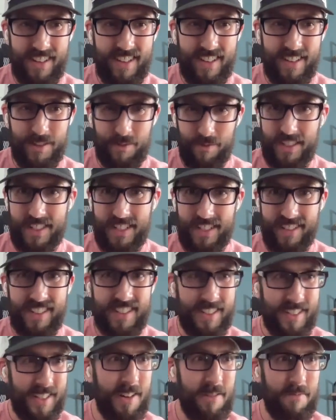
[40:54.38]
Is
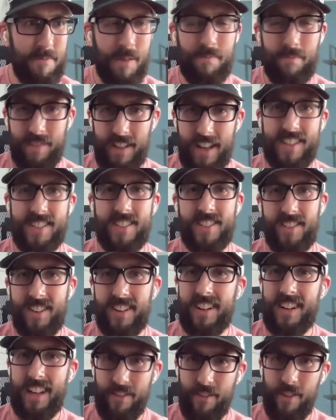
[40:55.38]
resilience going to be plastered
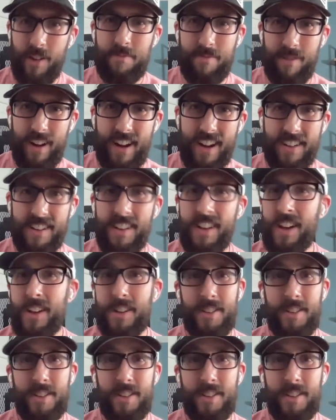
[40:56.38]
on every brand?